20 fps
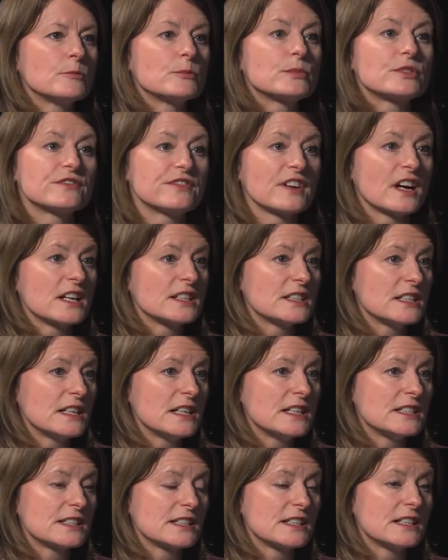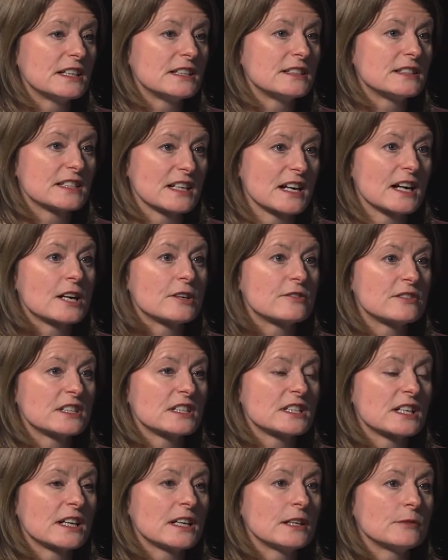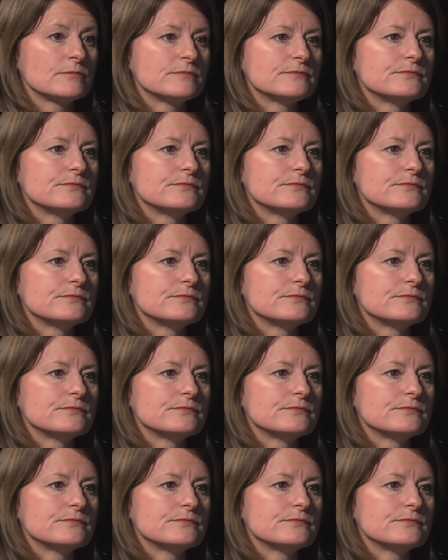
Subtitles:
providing its in entirety.